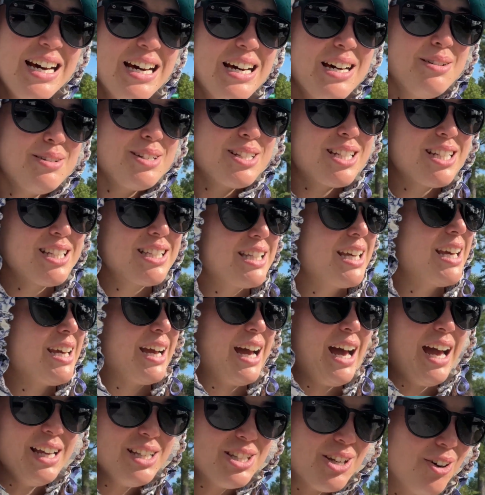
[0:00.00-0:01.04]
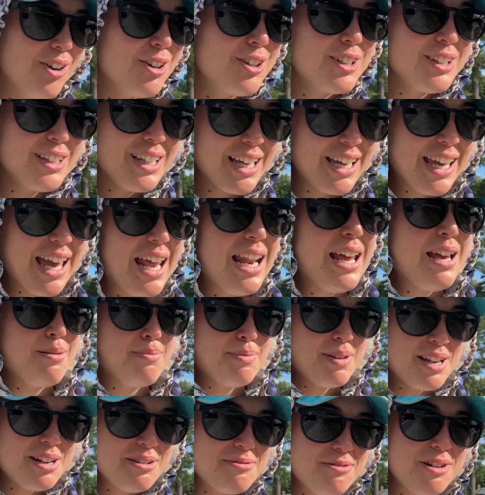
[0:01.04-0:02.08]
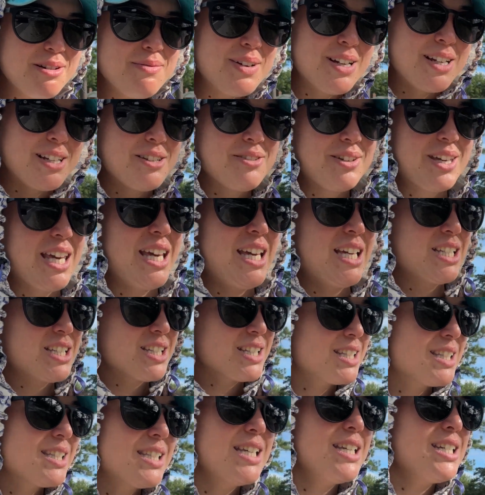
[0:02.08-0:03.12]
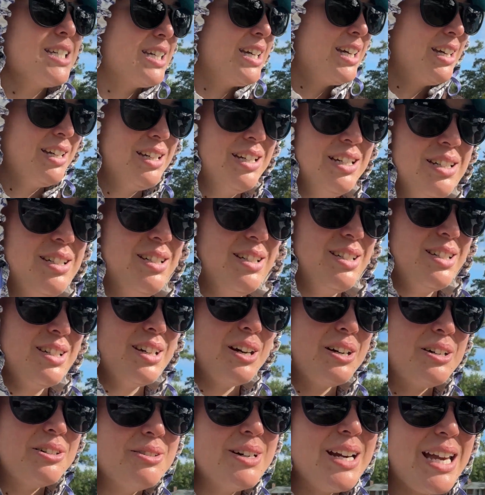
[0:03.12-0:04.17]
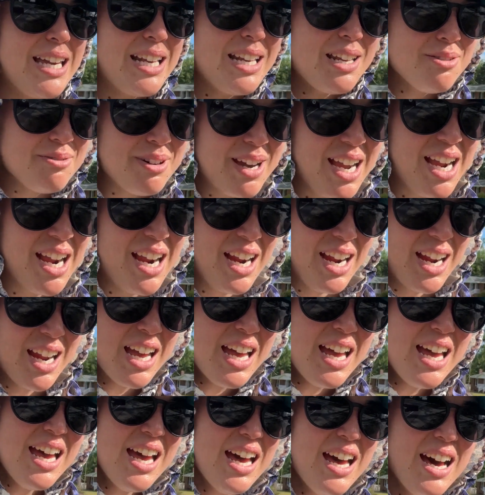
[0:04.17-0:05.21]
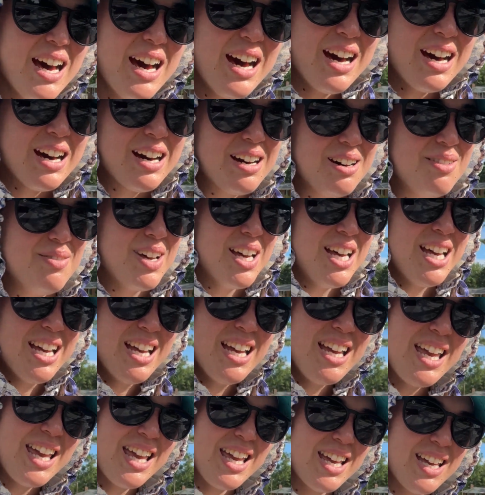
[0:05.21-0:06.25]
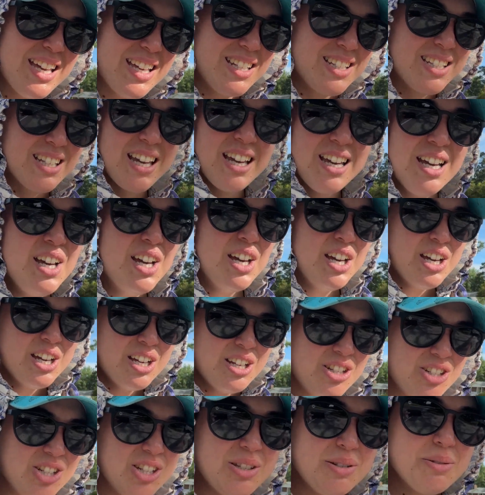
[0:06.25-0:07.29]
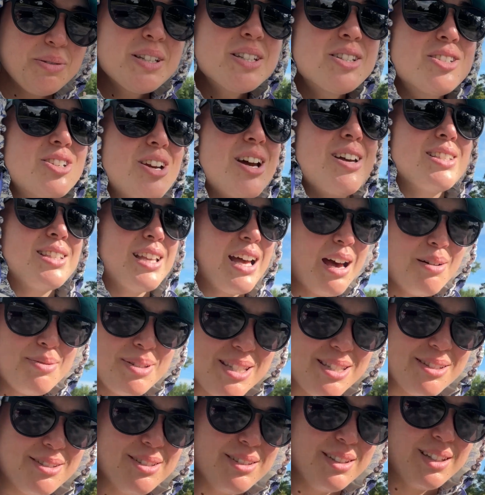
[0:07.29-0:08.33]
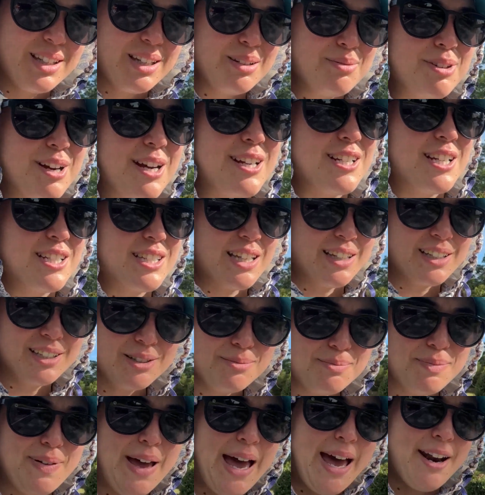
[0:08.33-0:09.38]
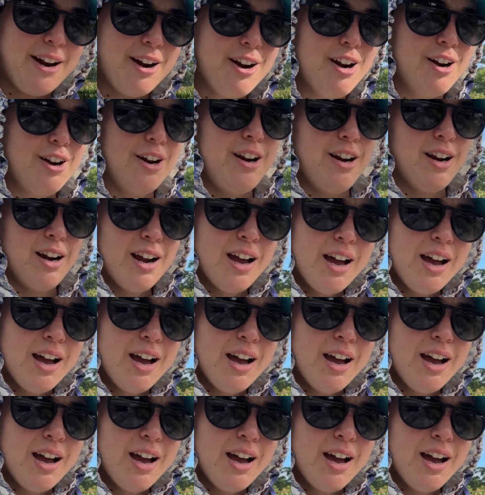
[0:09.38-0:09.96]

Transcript: But she's like, I totally get it. Being a woman, you can't just go anywhere. And she was just absolutely precious. I got to pet her